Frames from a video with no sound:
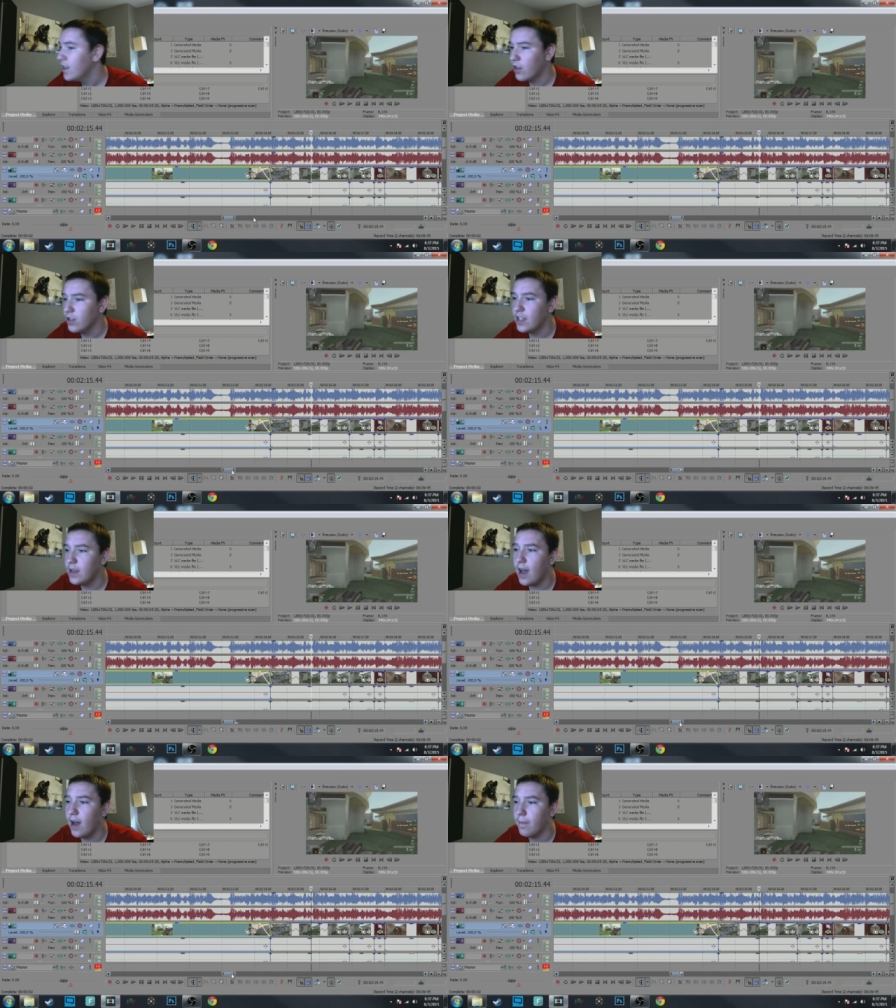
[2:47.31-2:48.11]
The
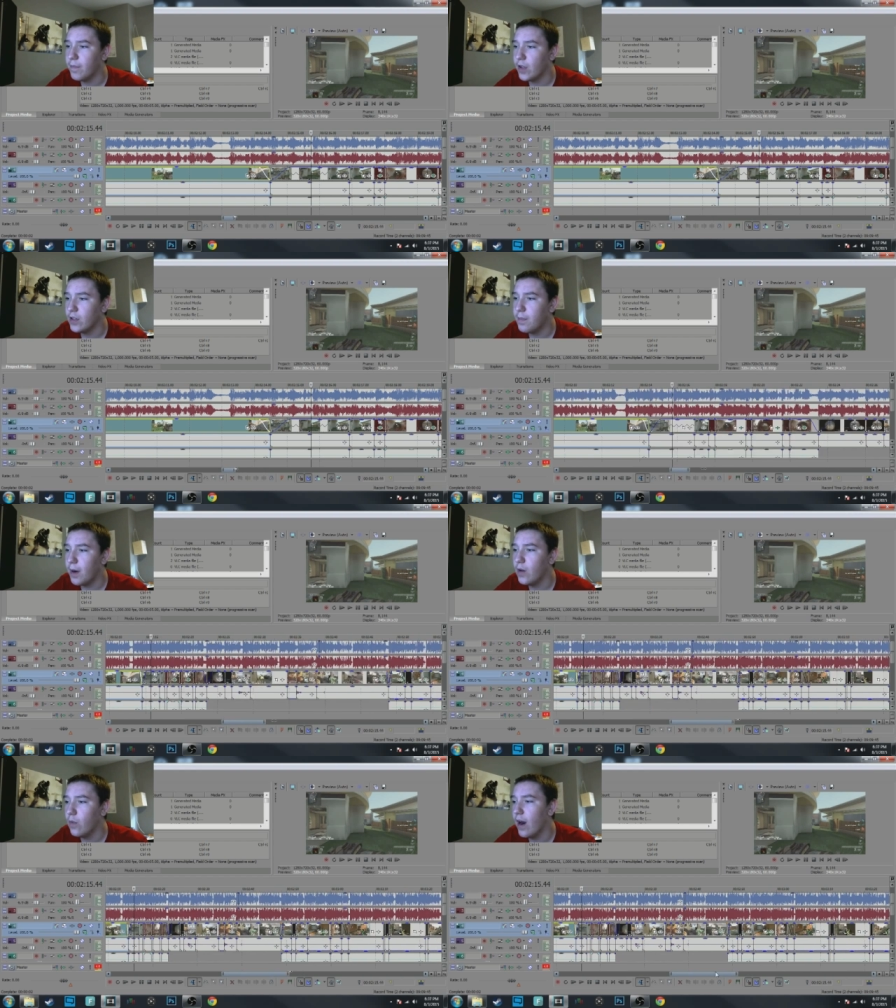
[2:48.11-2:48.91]
only
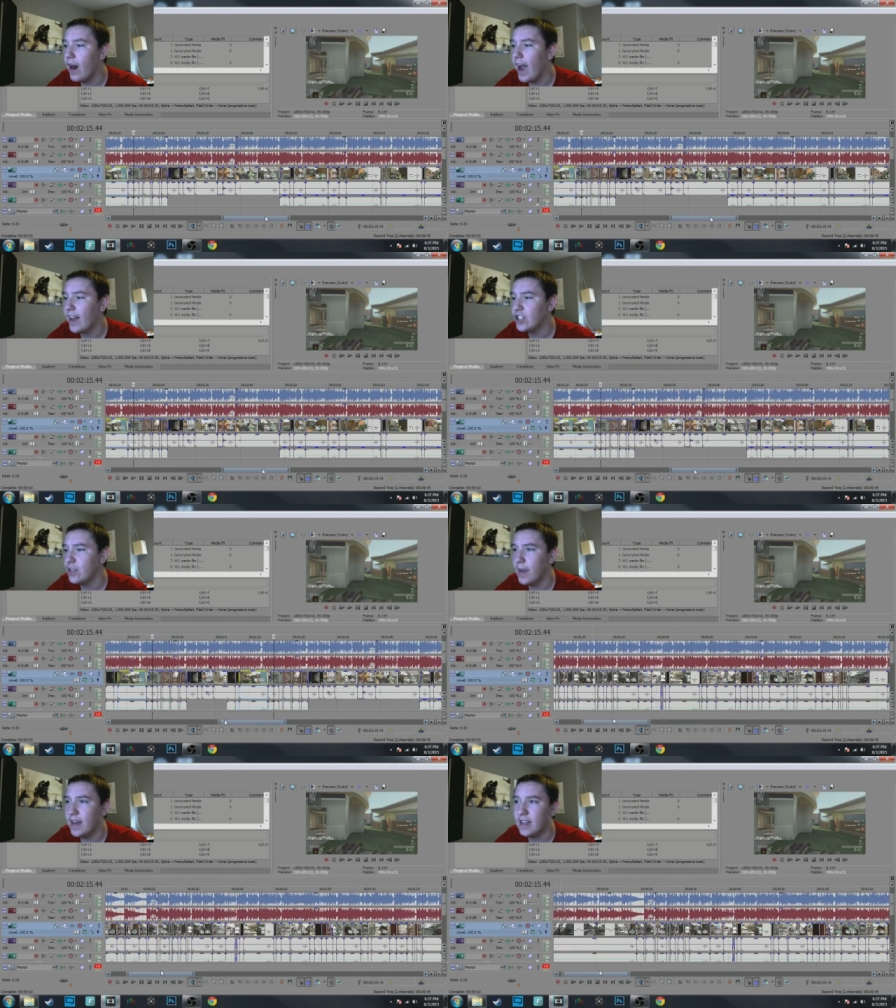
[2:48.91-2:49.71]
part where I actually
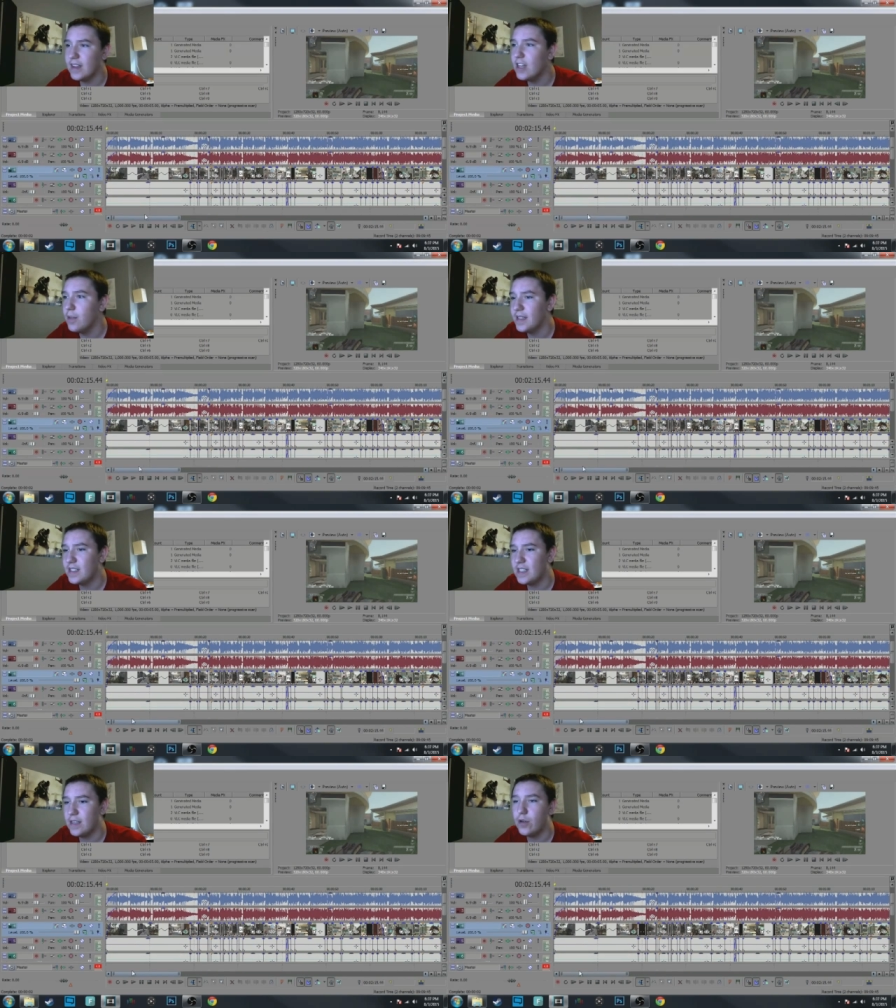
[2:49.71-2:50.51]
made it a little bit
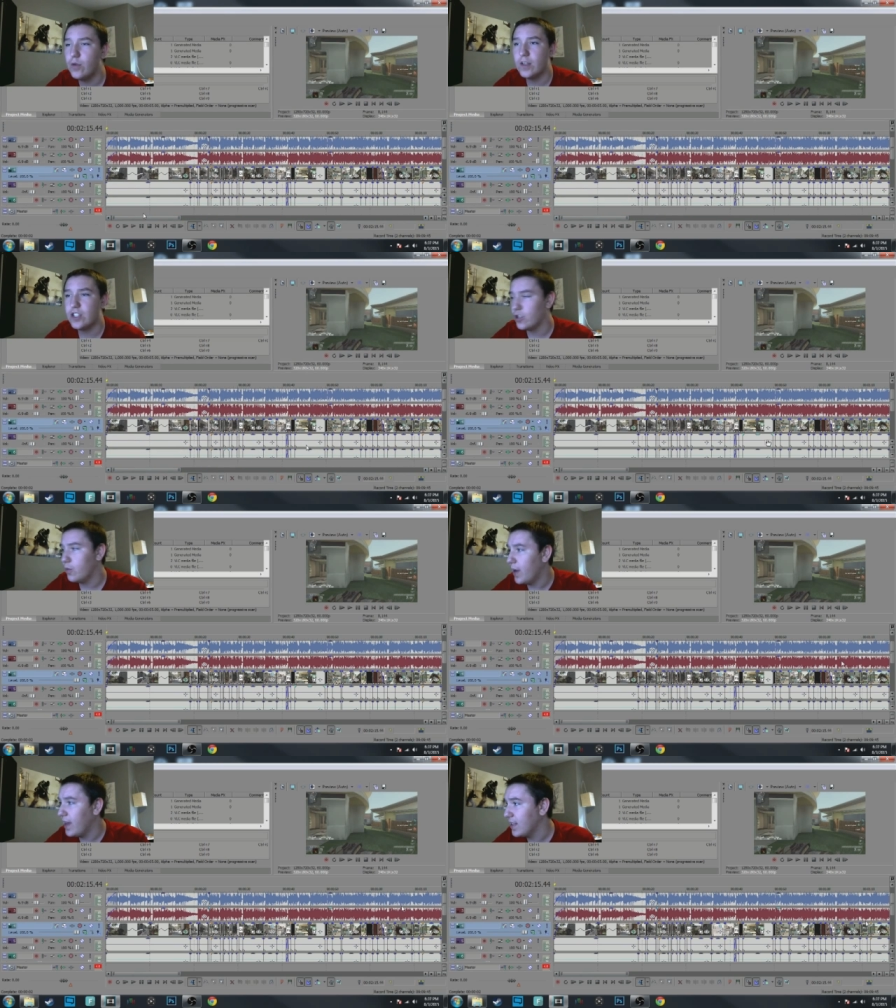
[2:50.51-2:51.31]
see-through, which is
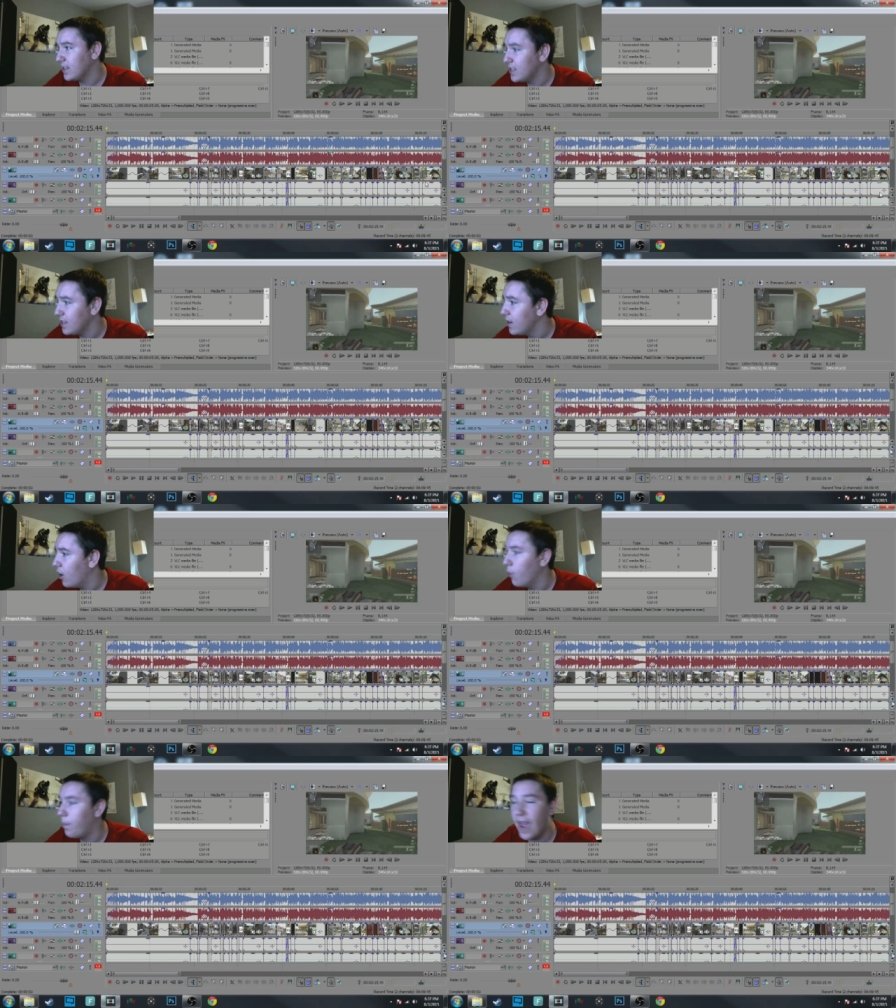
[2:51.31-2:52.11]
opaquency
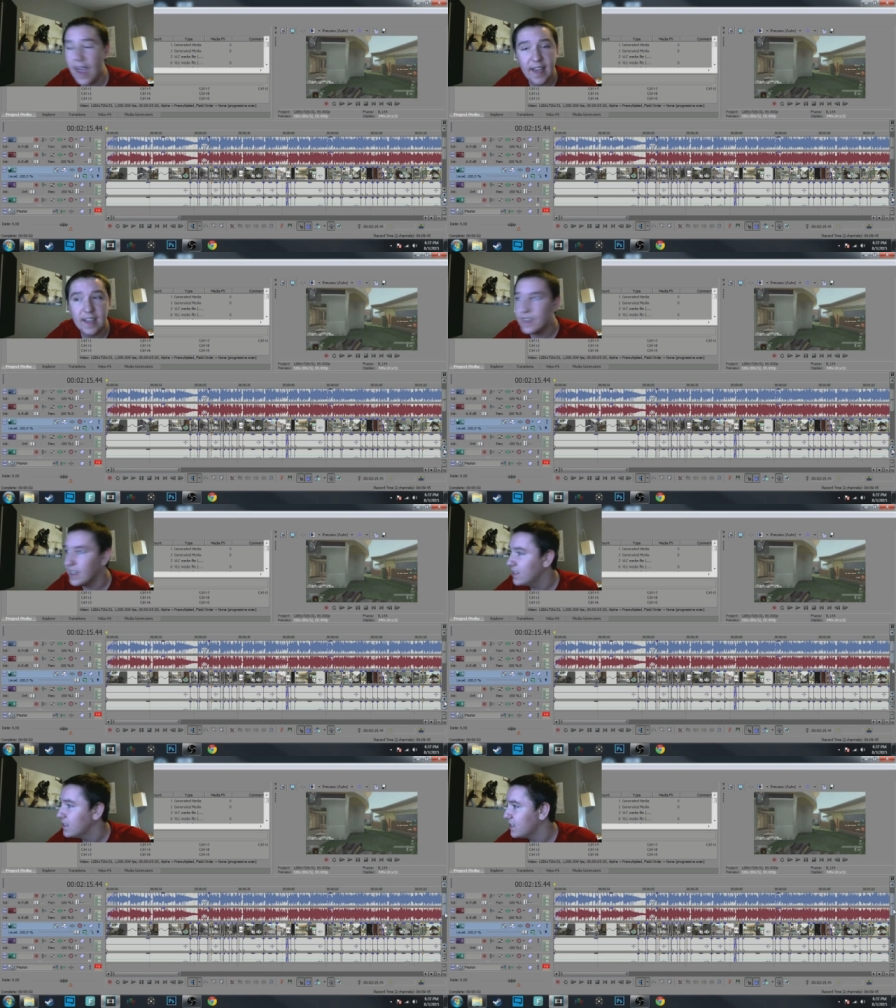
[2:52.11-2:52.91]

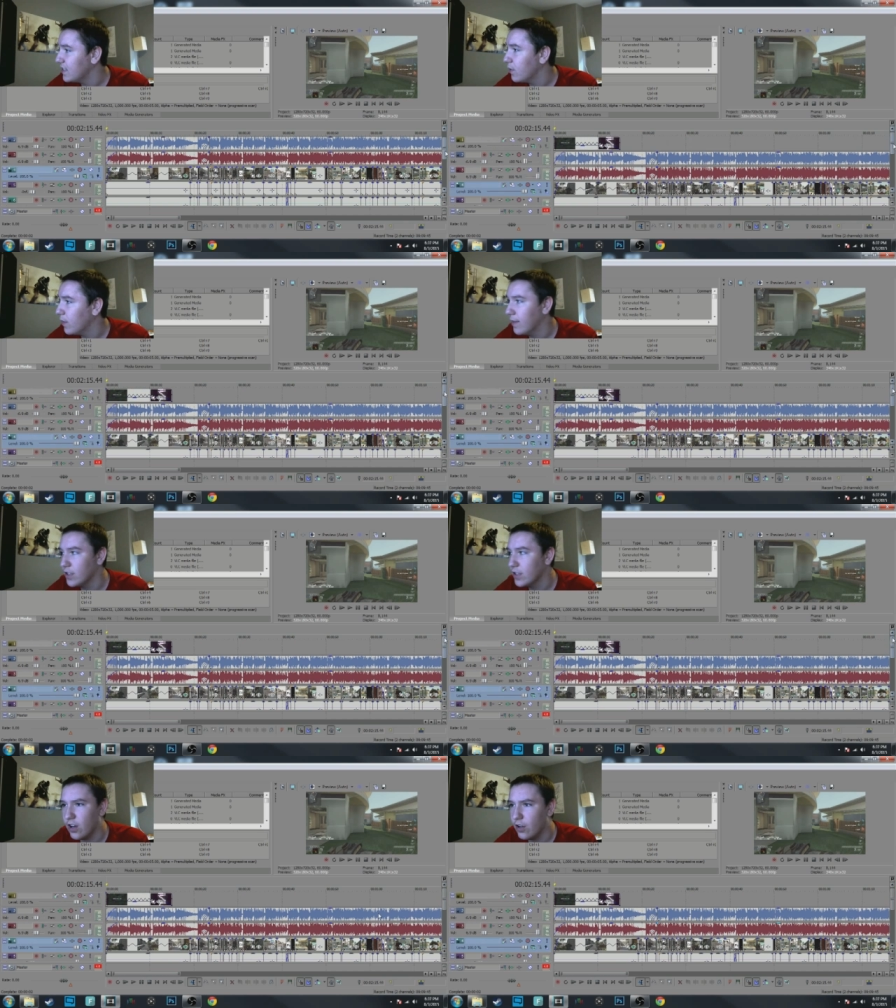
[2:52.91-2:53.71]
or whatever
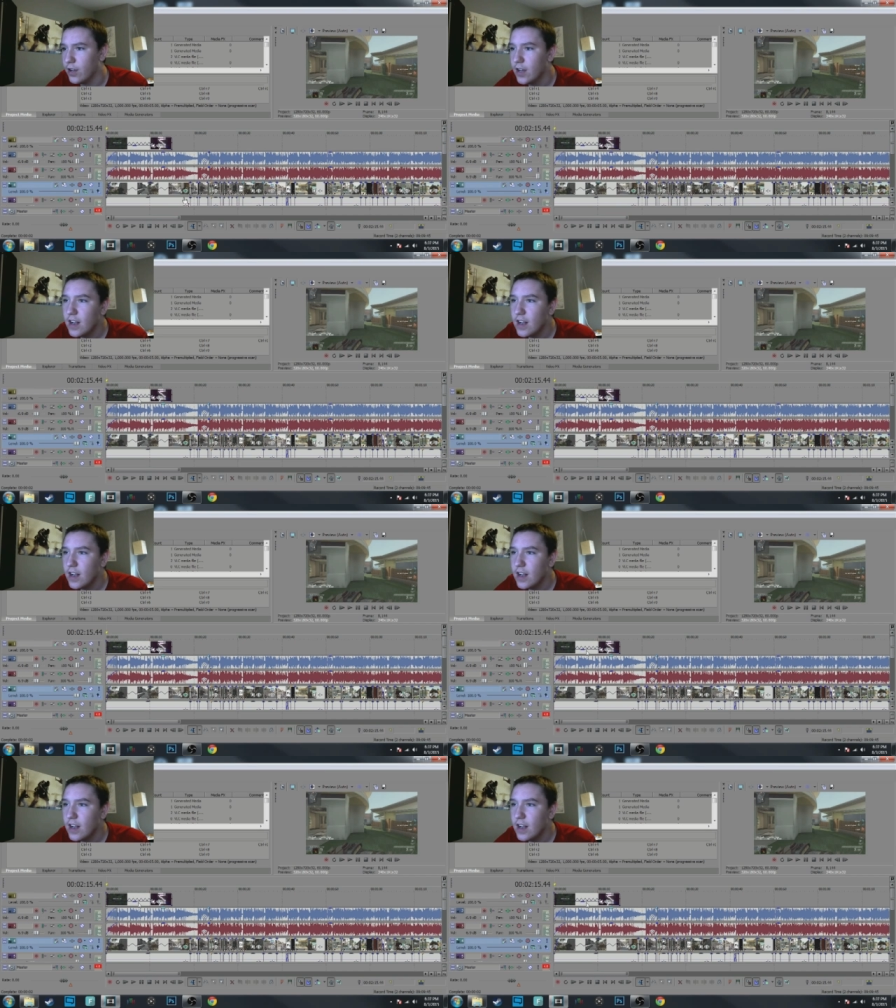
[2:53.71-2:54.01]
it's called,